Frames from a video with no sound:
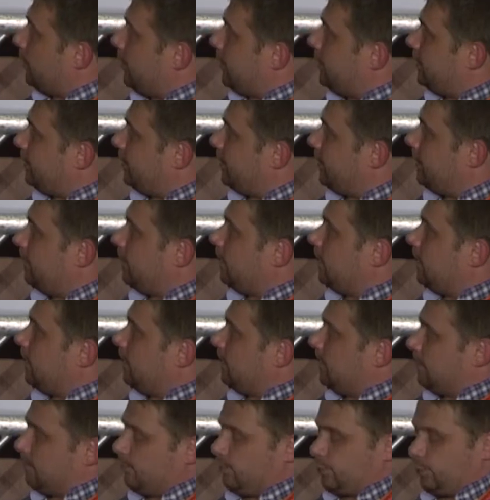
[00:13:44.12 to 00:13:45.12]
to
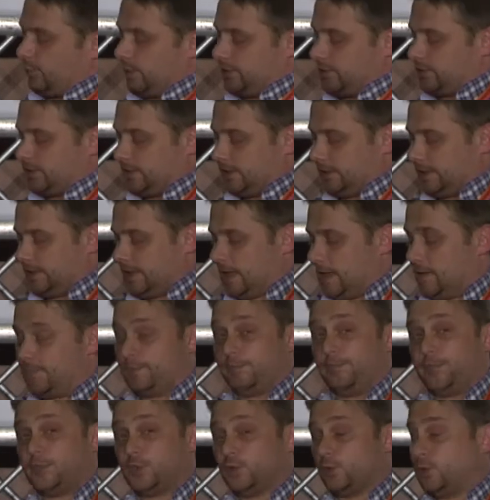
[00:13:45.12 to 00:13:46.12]
bridge the gap
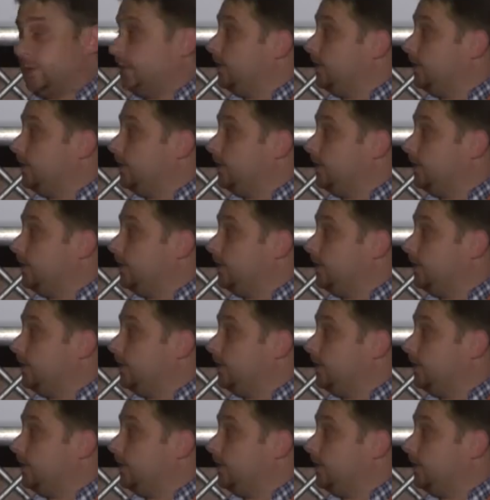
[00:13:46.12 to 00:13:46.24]
between